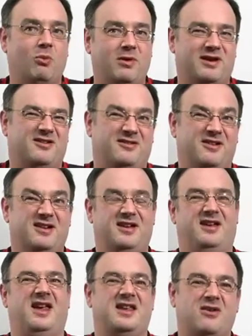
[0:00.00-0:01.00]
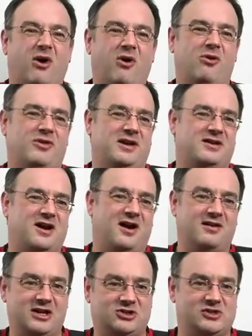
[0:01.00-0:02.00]
where in all the
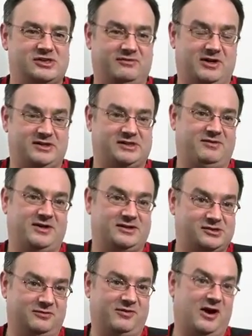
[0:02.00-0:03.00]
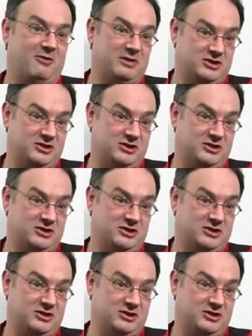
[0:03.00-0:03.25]
incarnations of Hearts of Iron so far,